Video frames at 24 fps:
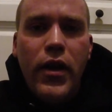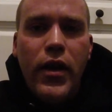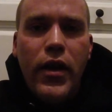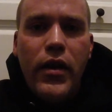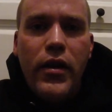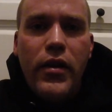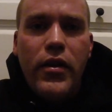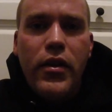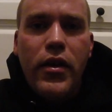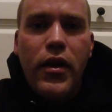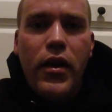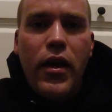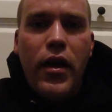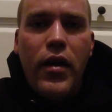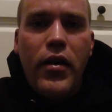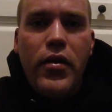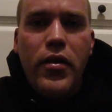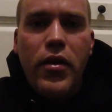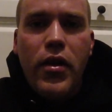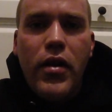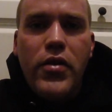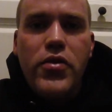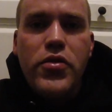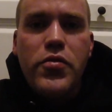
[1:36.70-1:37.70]

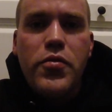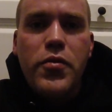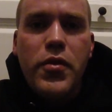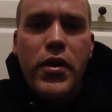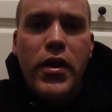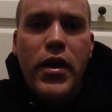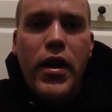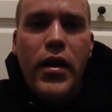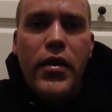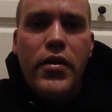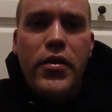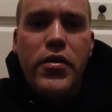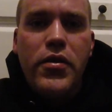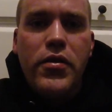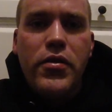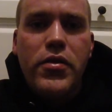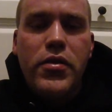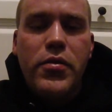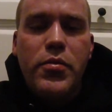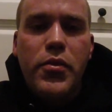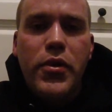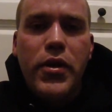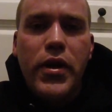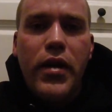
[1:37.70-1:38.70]
I just want kind of
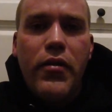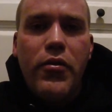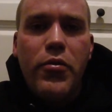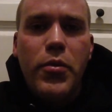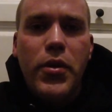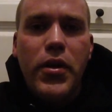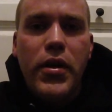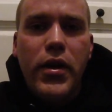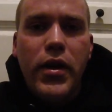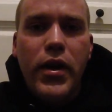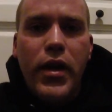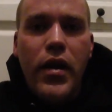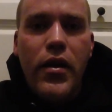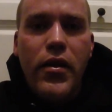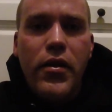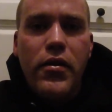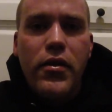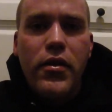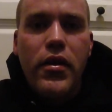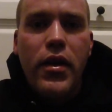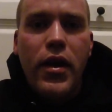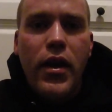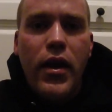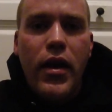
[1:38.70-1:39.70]
to bring everybody
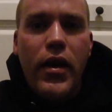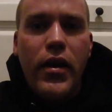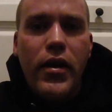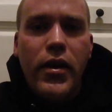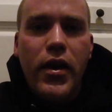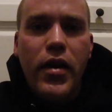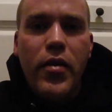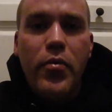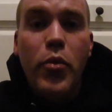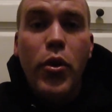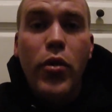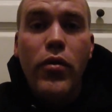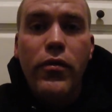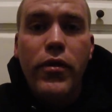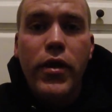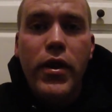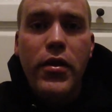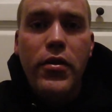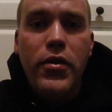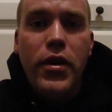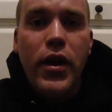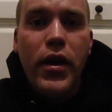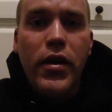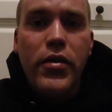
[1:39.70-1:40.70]
together and kind of motivate
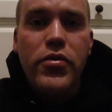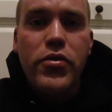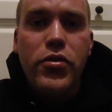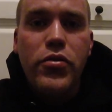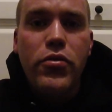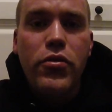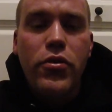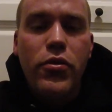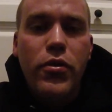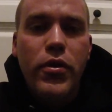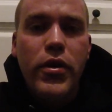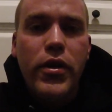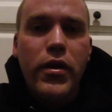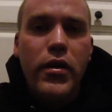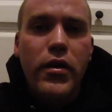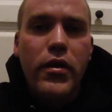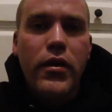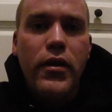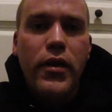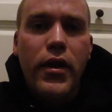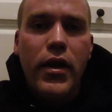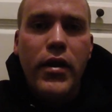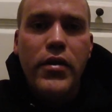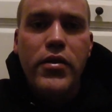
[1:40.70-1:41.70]
you guys to quit
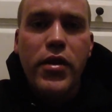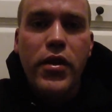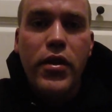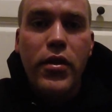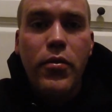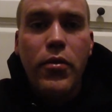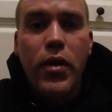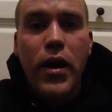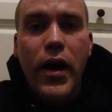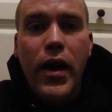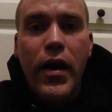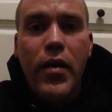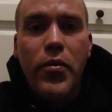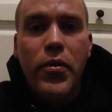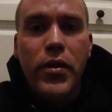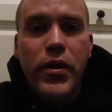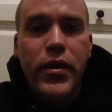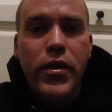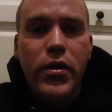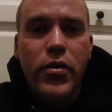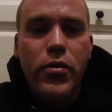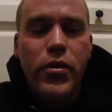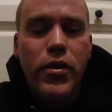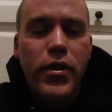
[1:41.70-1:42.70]
and tell you why I
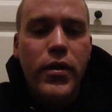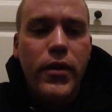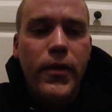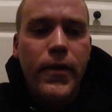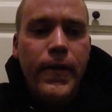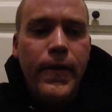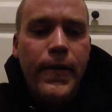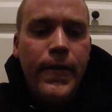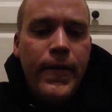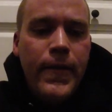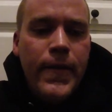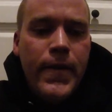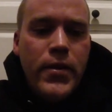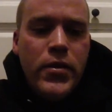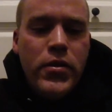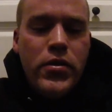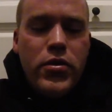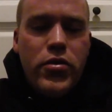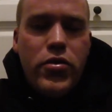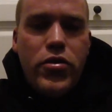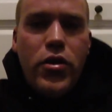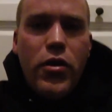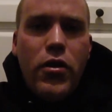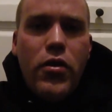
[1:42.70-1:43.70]
wanted to quit.
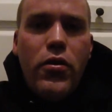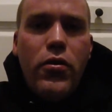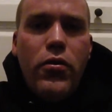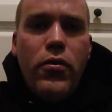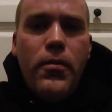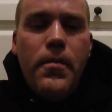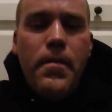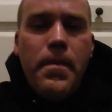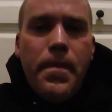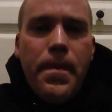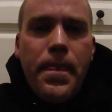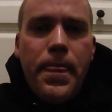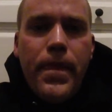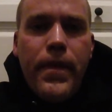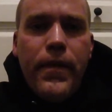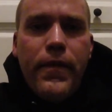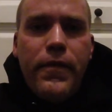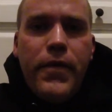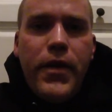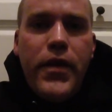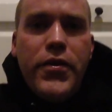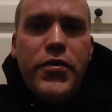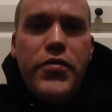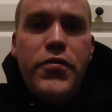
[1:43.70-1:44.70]
So,
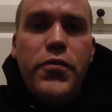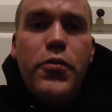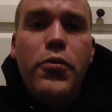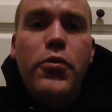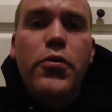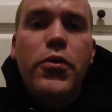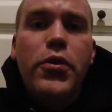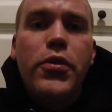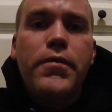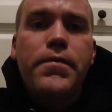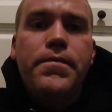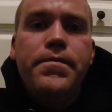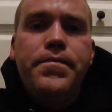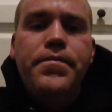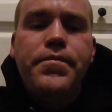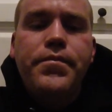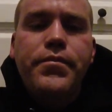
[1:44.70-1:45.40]
fast forward,